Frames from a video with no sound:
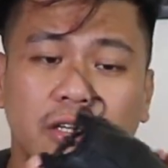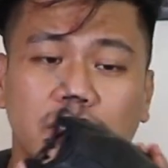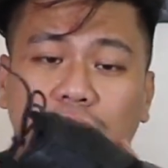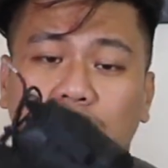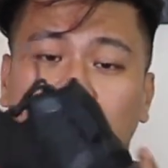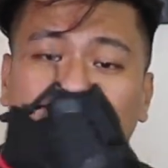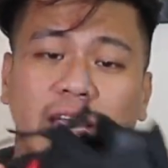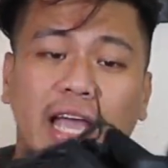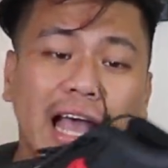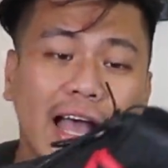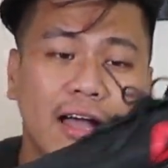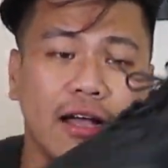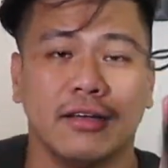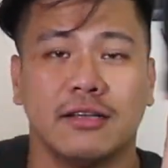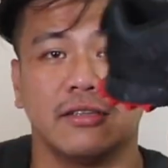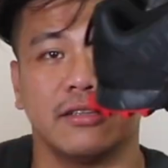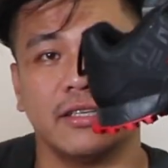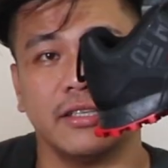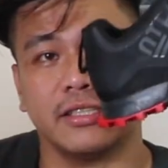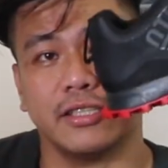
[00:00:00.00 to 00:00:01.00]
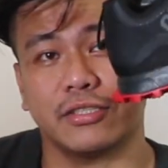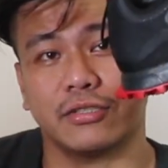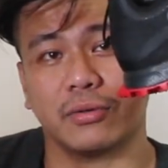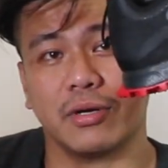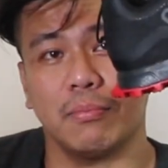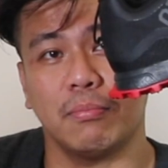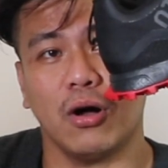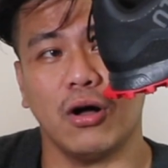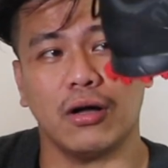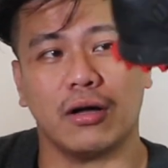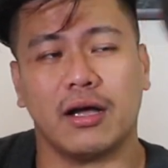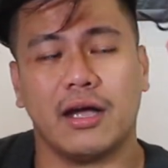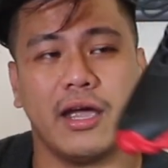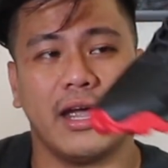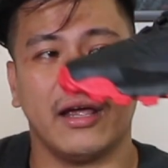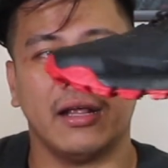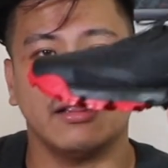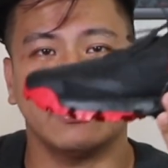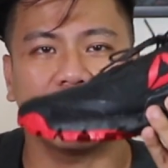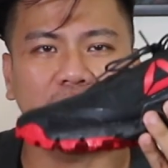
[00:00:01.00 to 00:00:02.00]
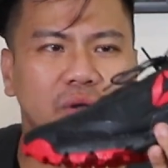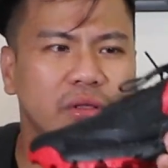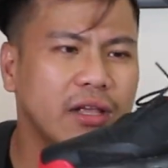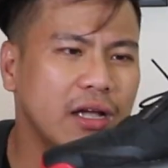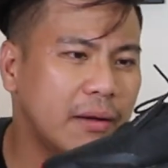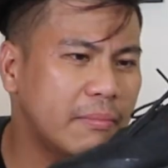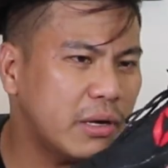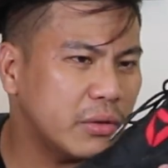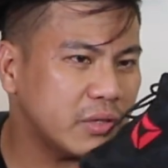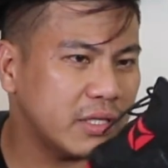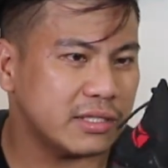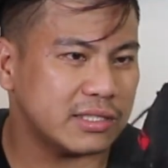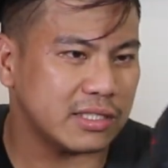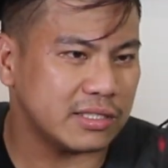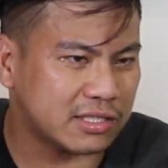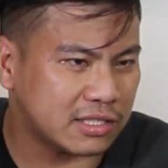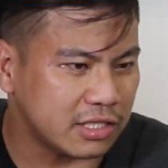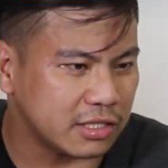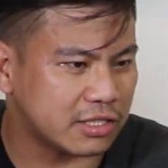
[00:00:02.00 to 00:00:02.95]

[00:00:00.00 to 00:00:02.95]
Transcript: So yeah, this is Reebok, and the good thing about this is